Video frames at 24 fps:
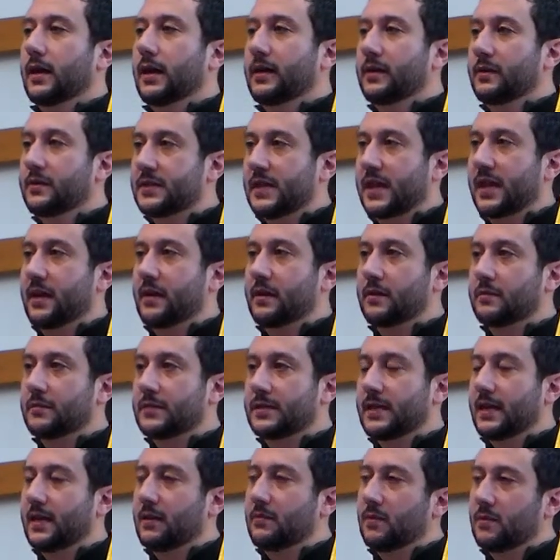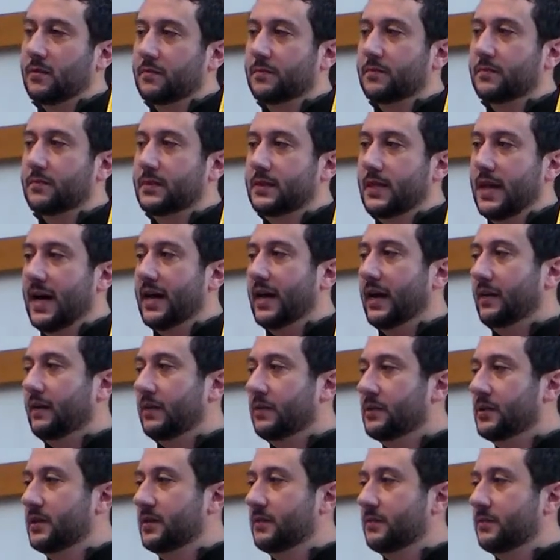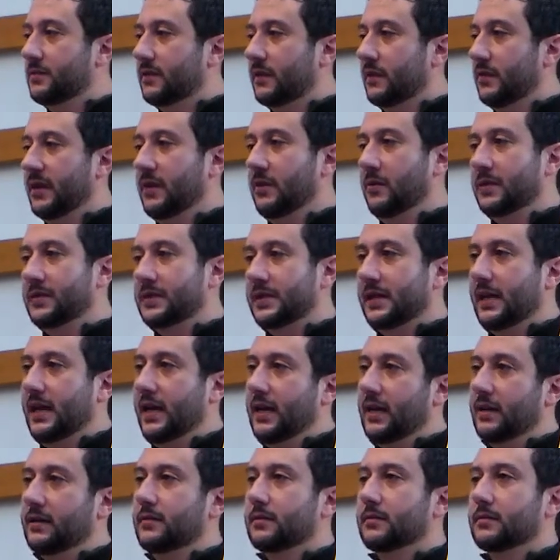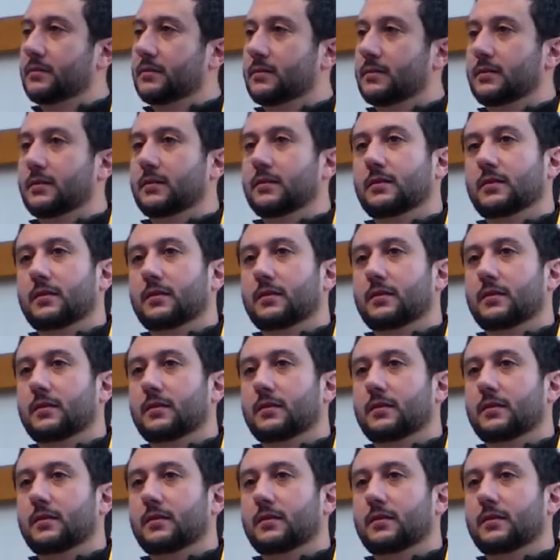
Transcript: And Hosea said, well, Dad, I learned it from you as a kid.